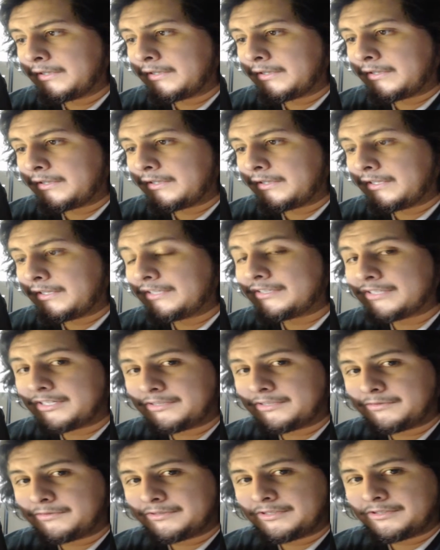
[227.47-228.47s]
in touch
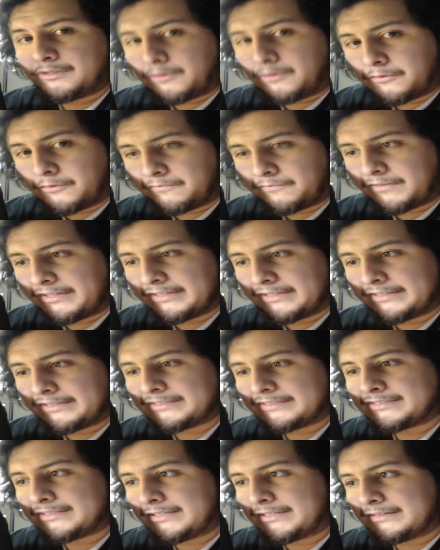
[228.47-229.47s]
with his own feelings
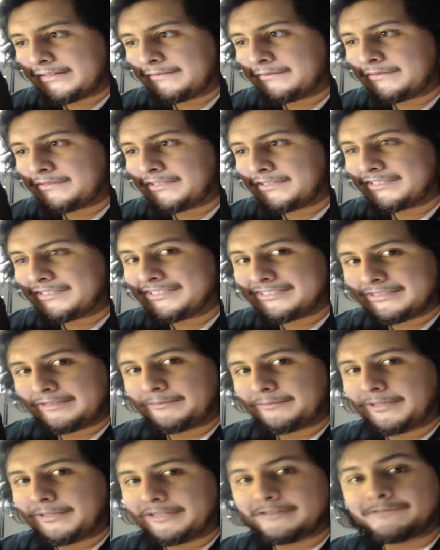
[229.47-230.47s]
instead of just his
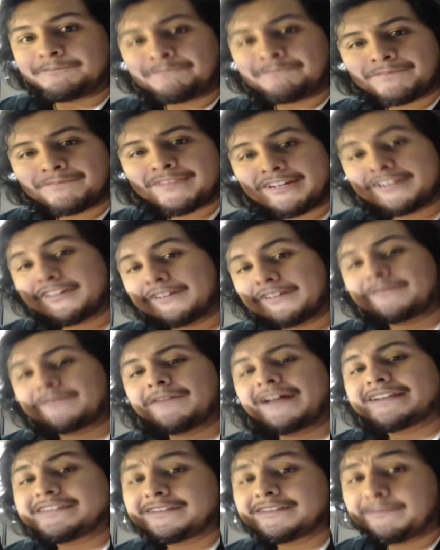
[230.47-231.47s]
libido. There you go,
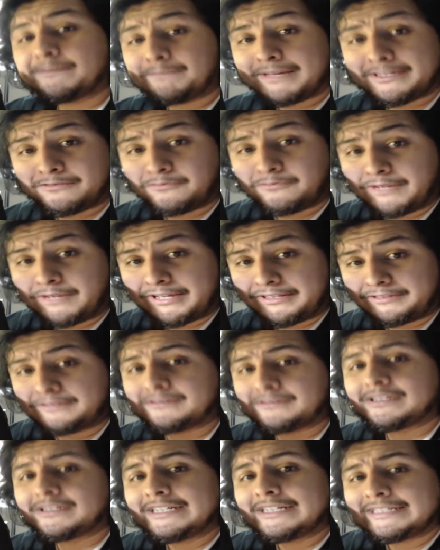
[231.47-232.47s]
that's the best way to
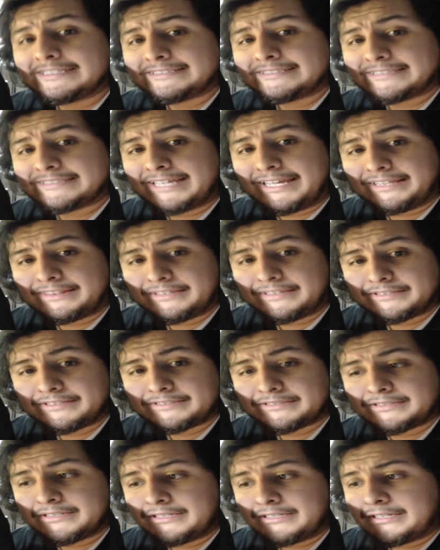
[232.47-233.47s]
take
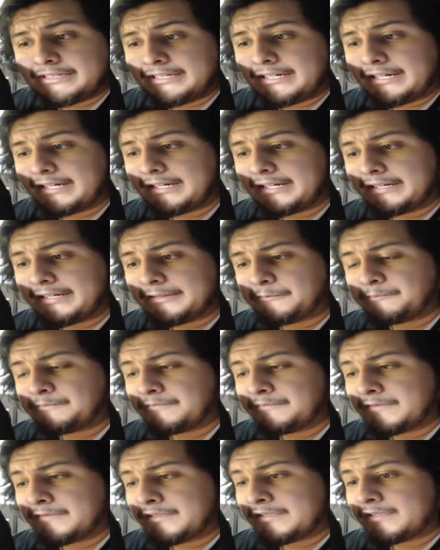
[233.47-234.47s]
this. Um,
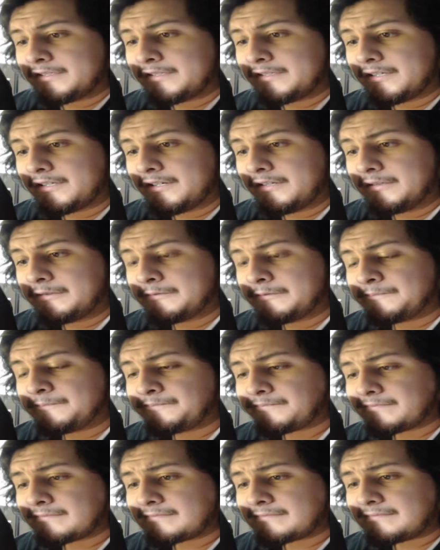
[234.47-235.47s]
so
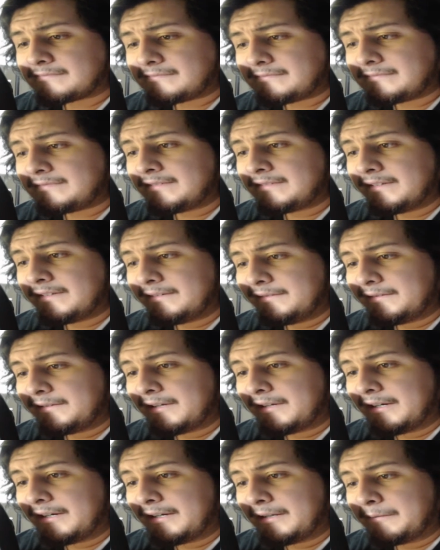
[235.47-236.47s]

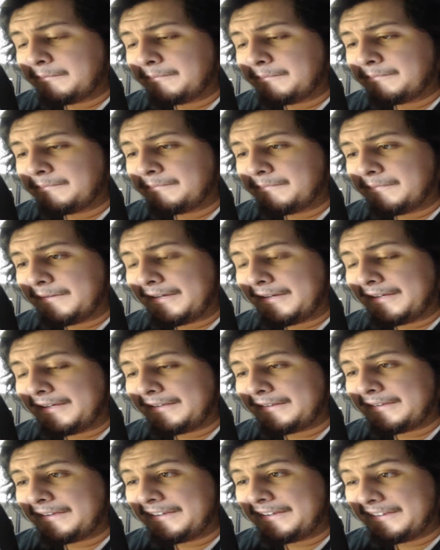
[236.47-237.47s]
uh, it
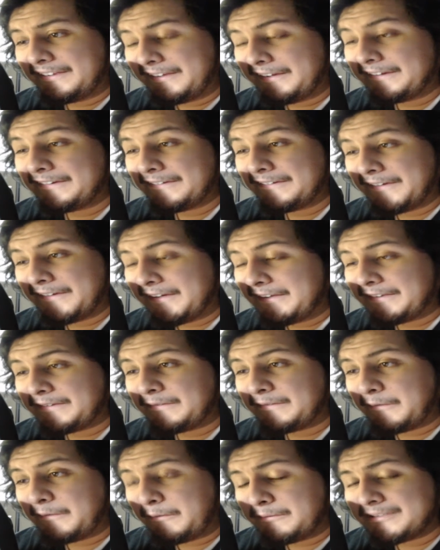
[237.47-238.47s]
it's it's
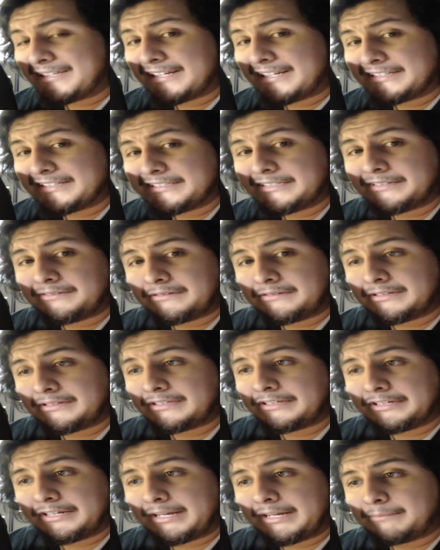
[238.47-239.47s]
it was actually a really
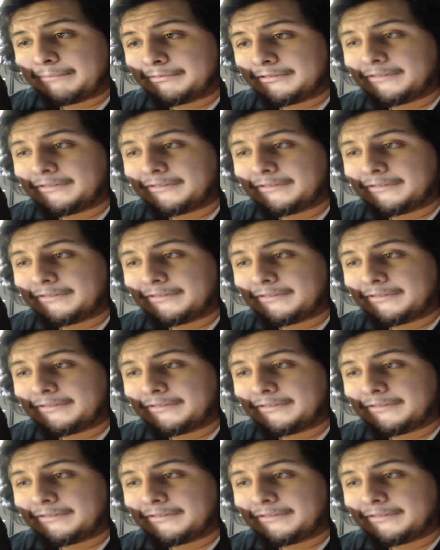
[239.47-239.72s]
good episode